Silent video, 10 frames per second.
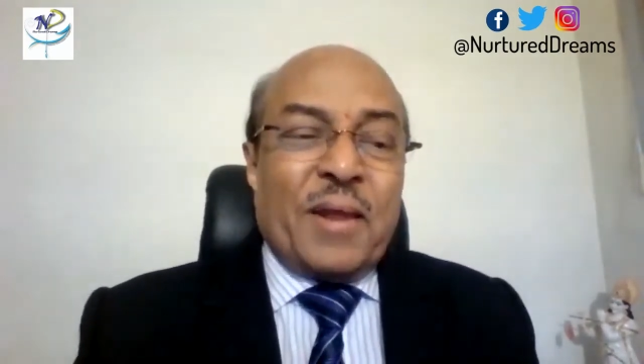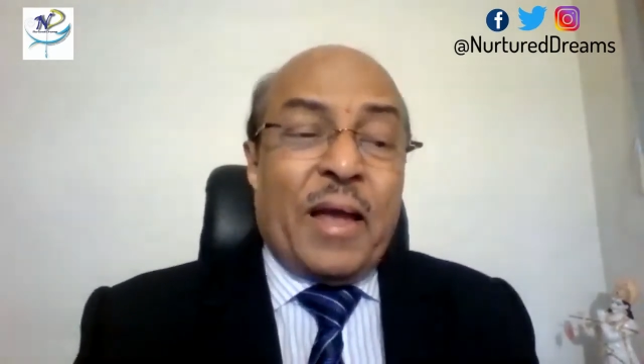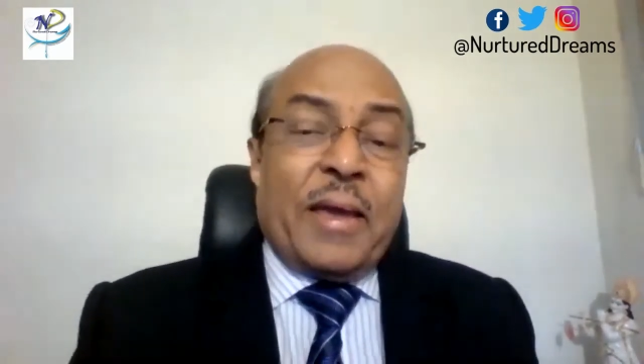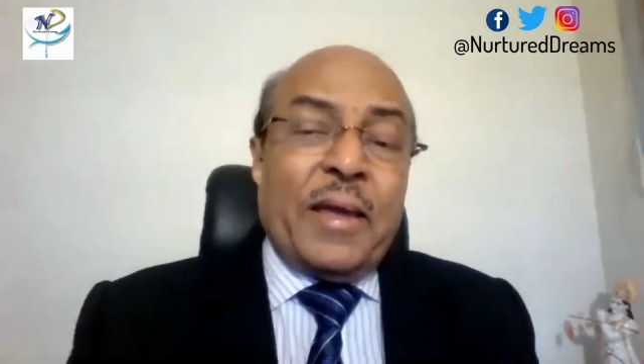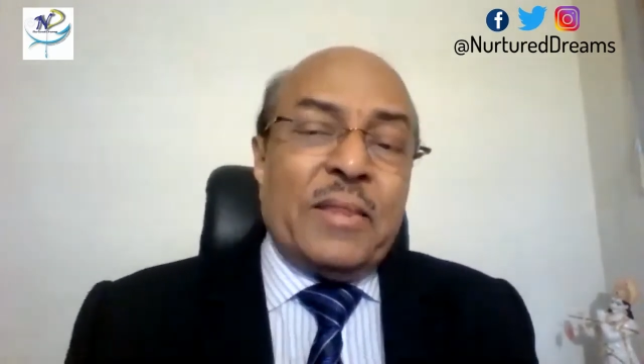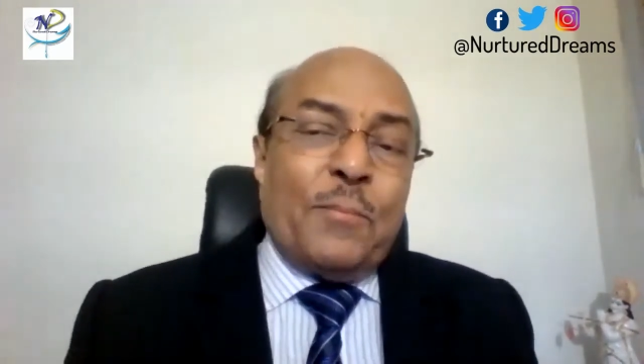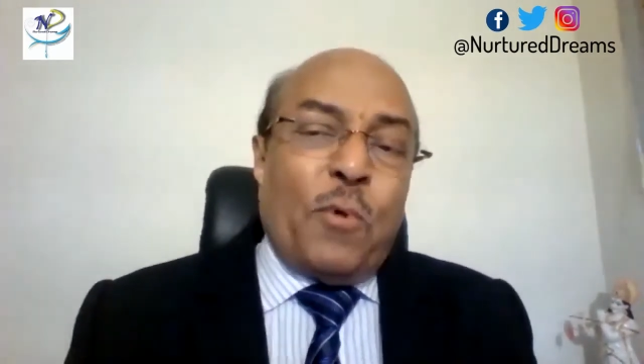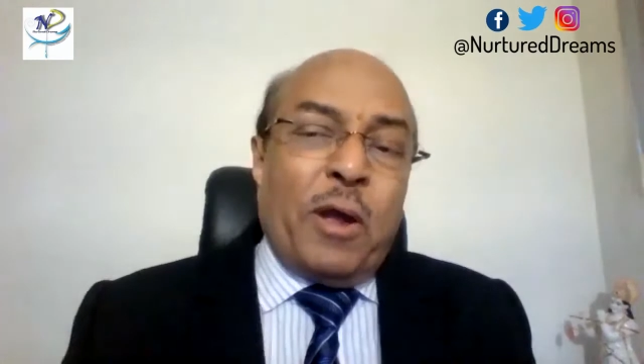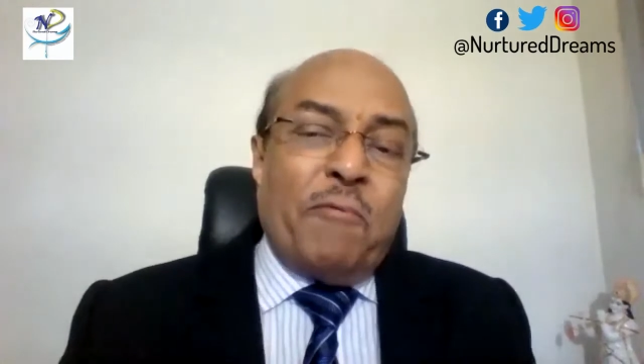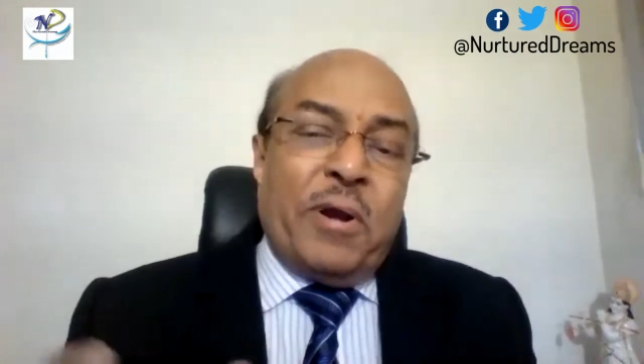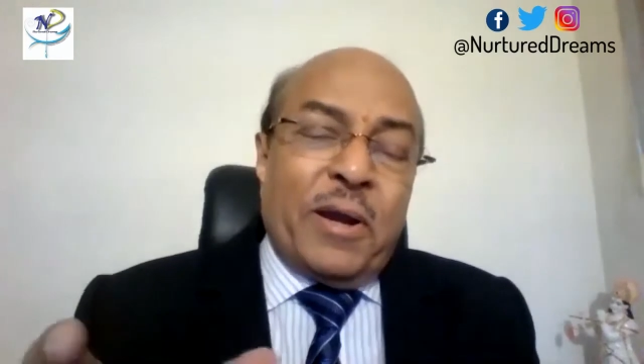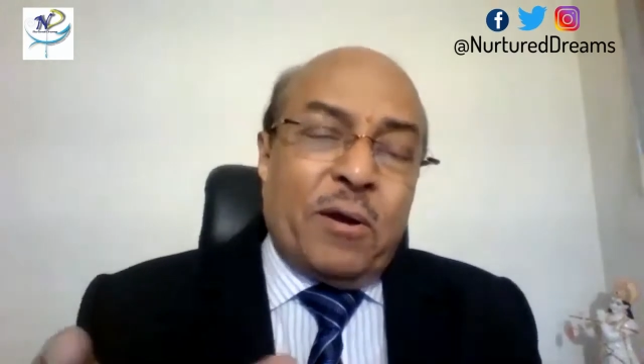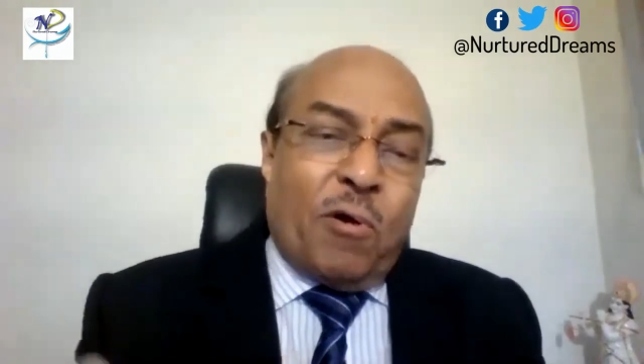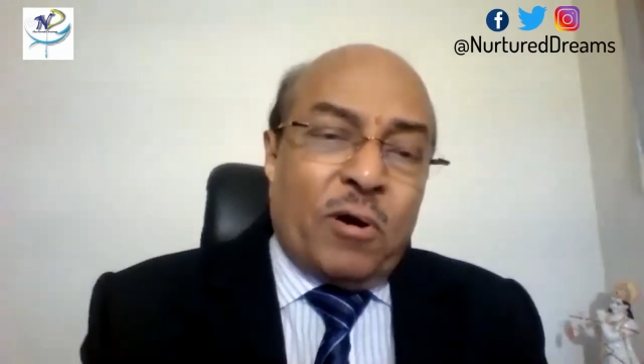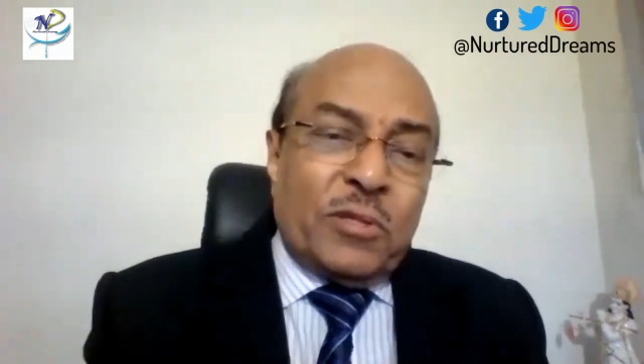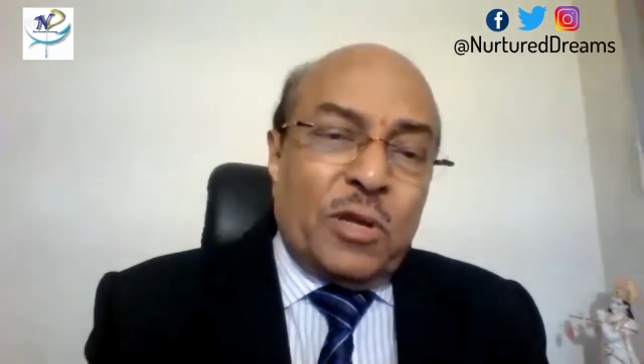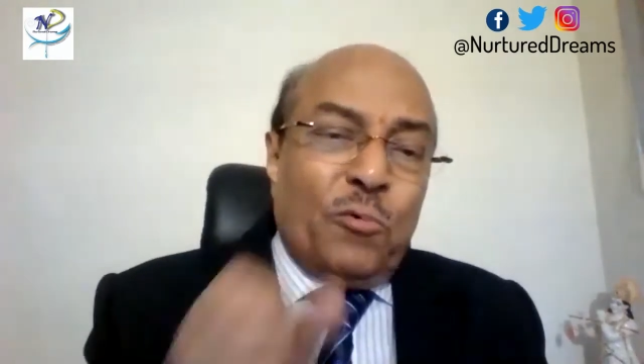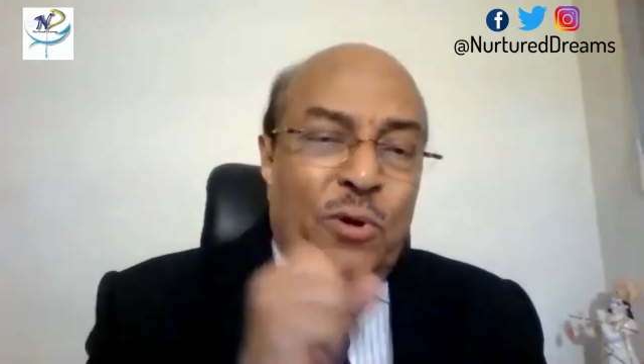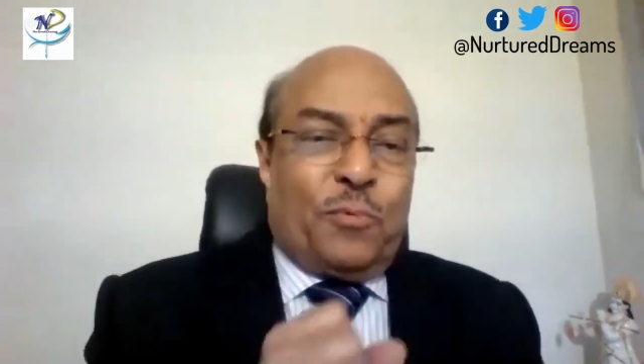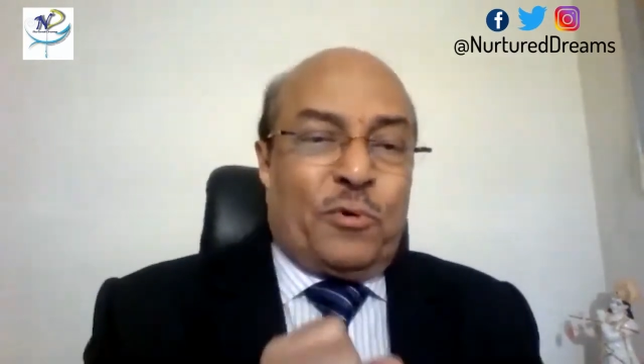Again, the boy went and caught the
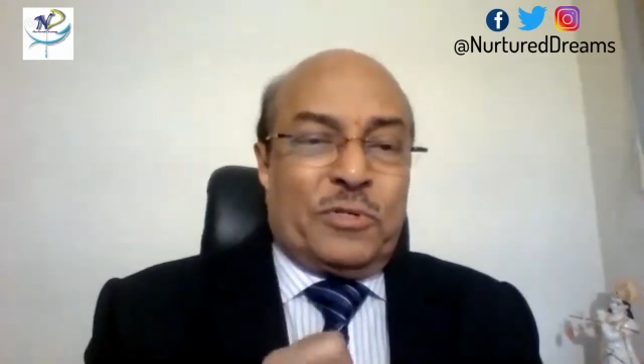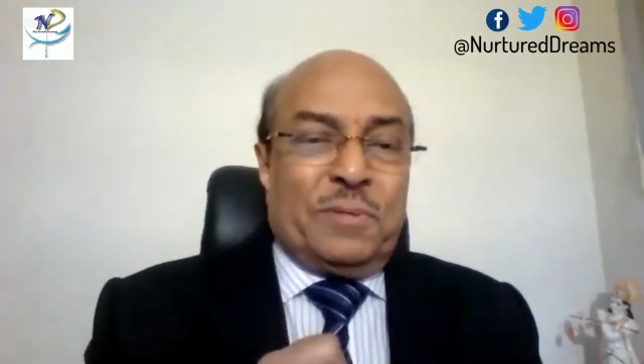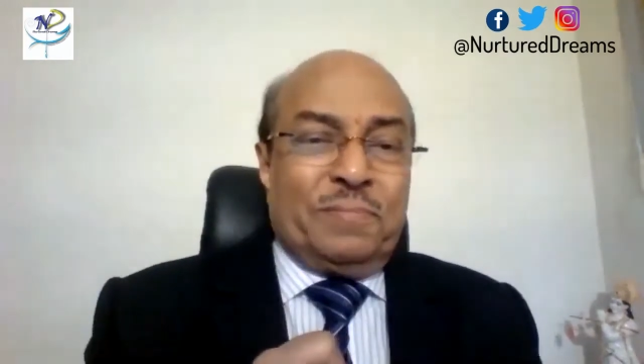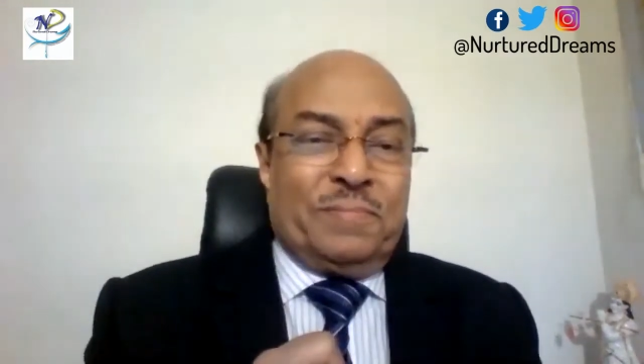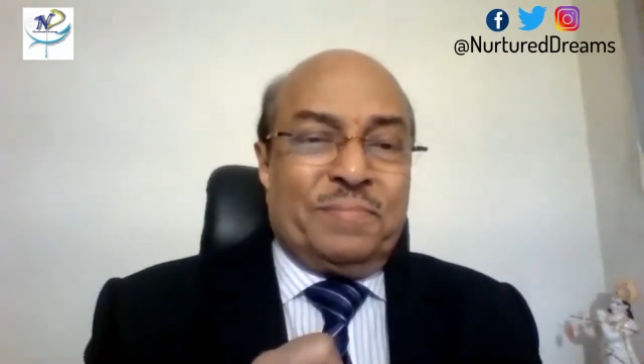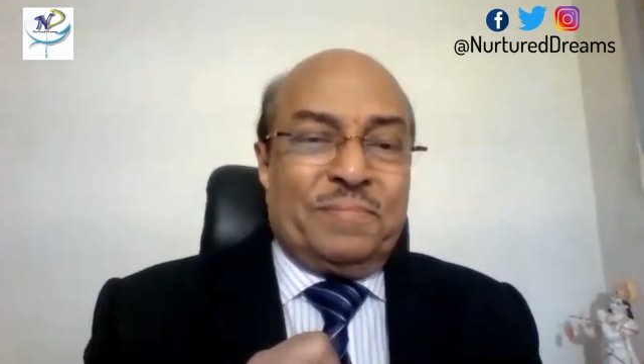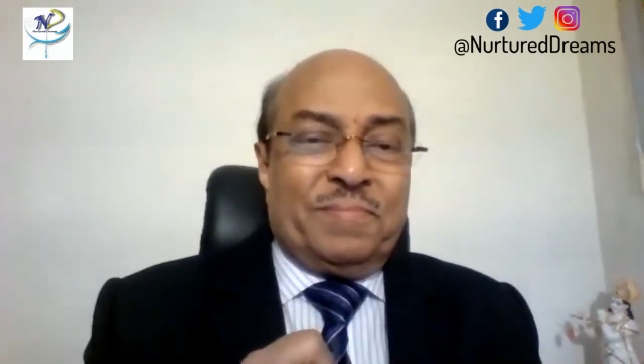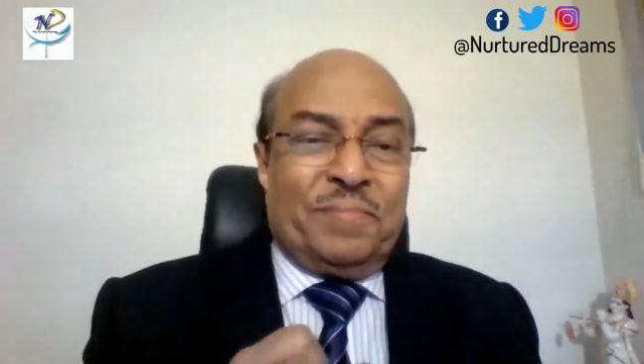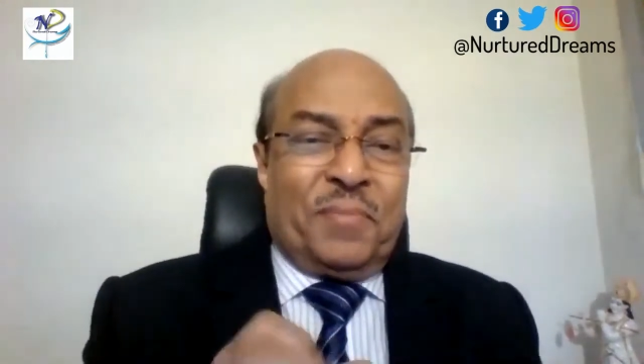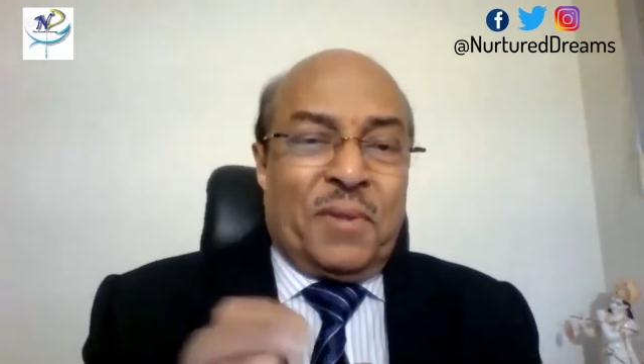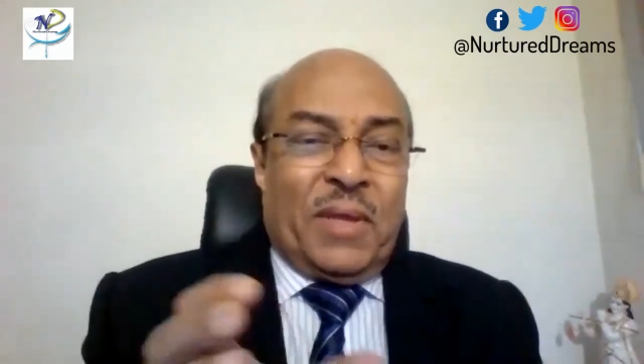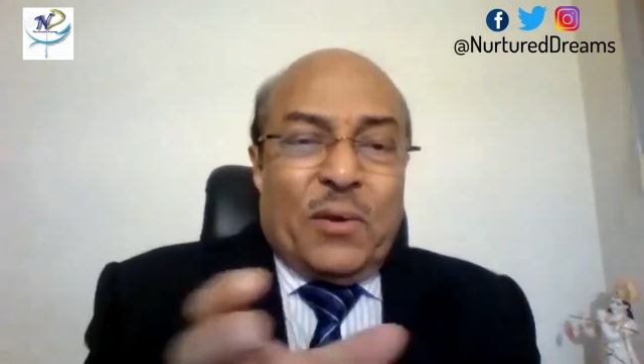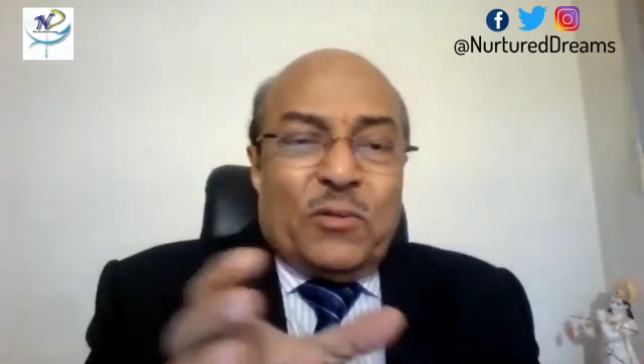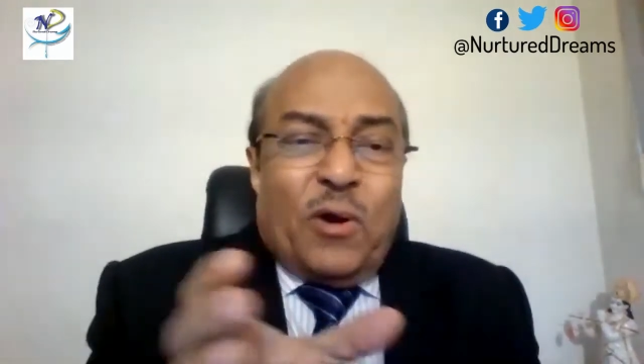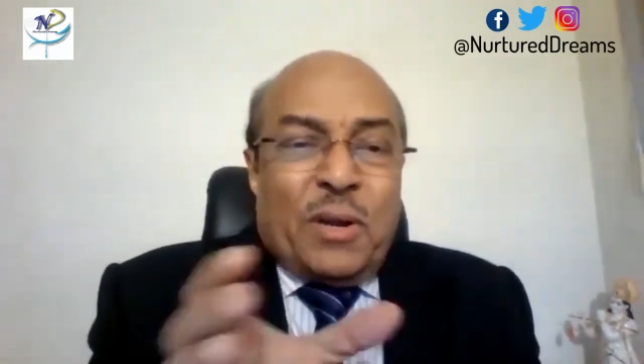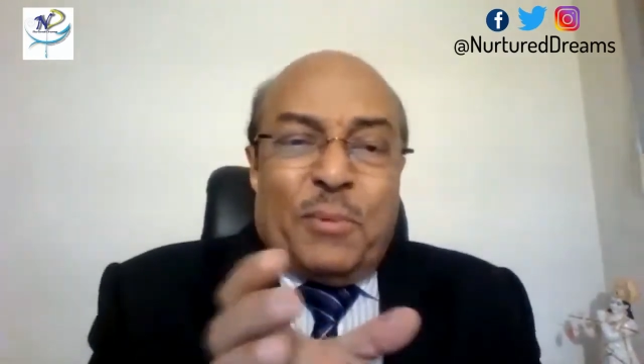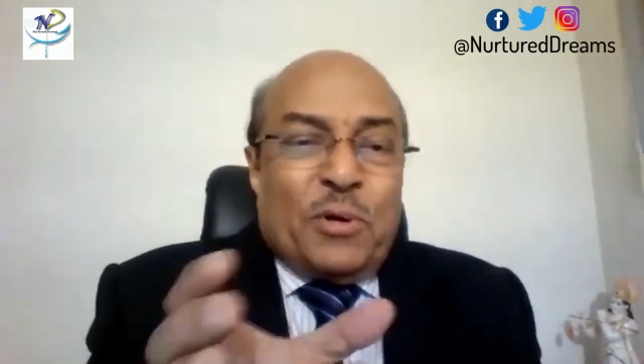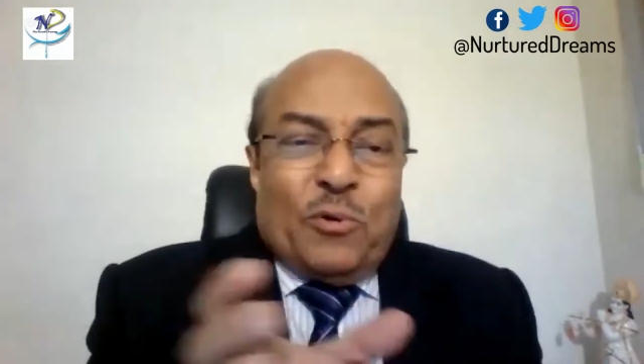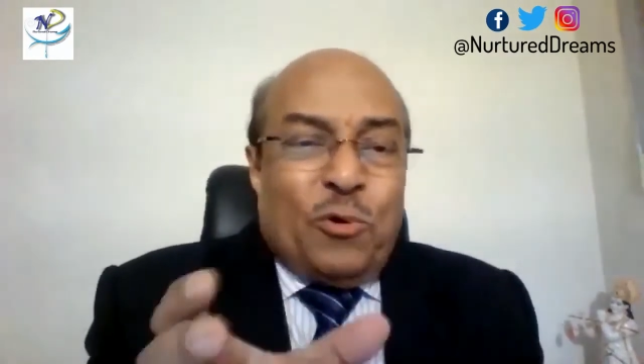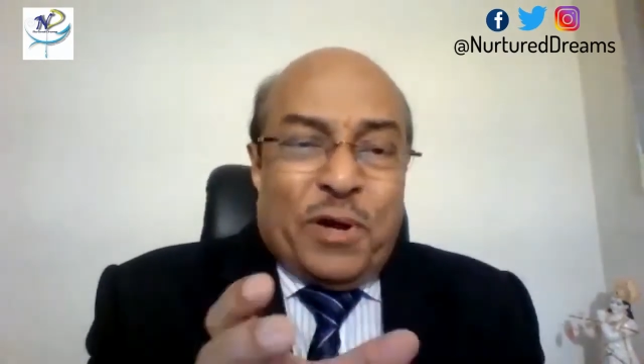lower portion. He was not able
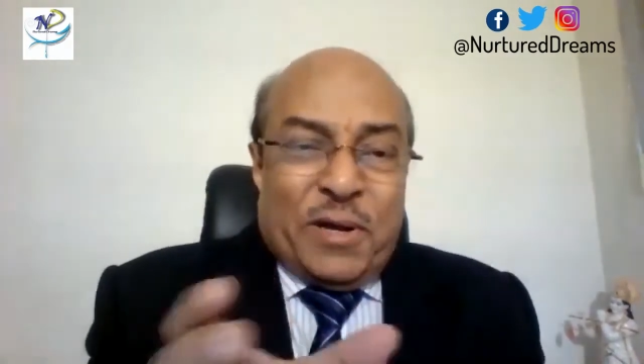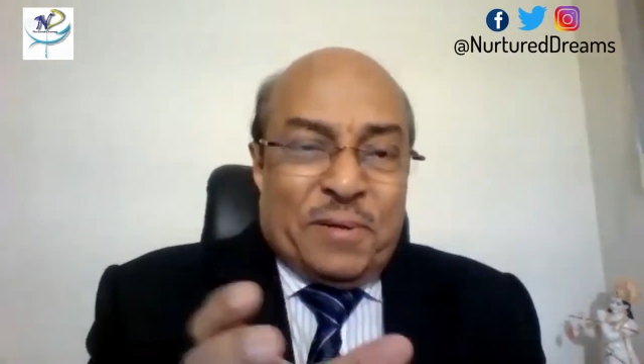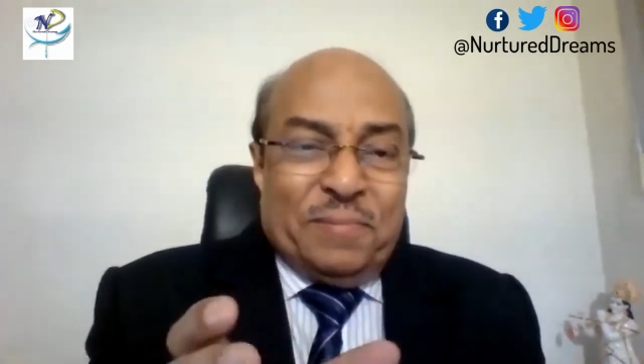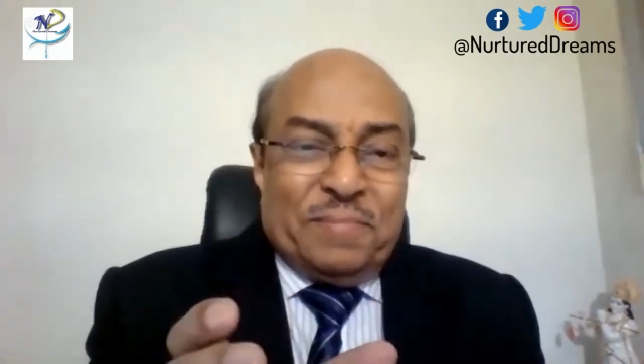to hold it.